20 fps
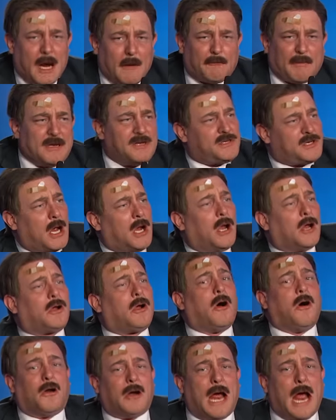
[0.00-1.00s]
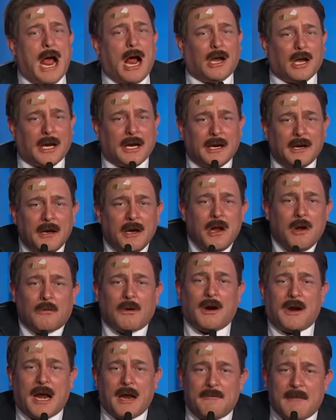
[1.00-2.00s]
up in Silicon Alley
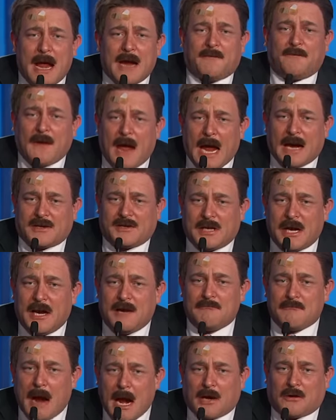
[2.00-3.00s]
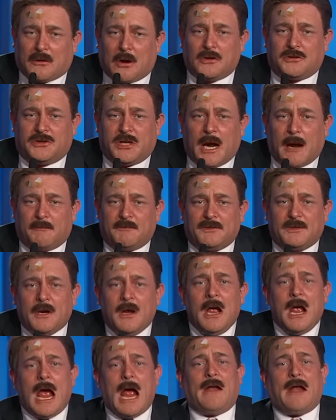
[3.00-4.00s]
where they make vaccine microchips
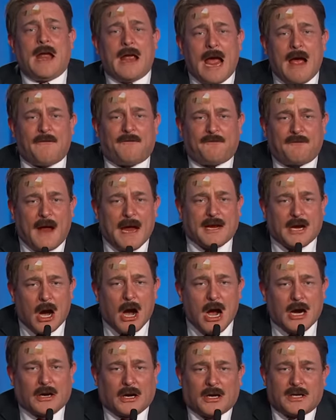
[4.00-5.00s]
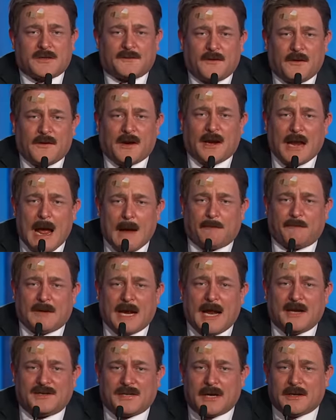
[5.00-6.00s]
and they have fake hookers for the lap
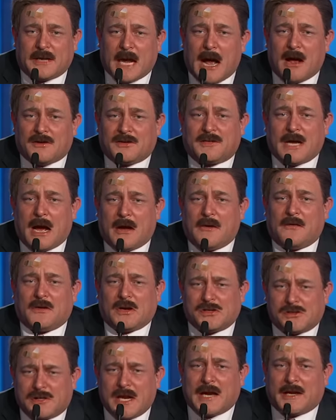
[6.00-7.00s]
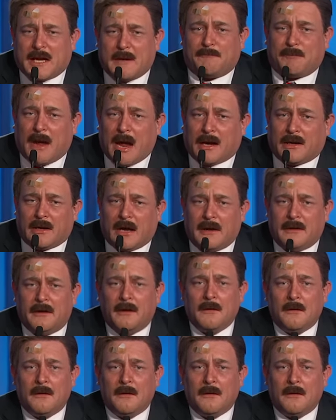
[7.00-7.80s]
dancing gals down at the Sticky Piglet.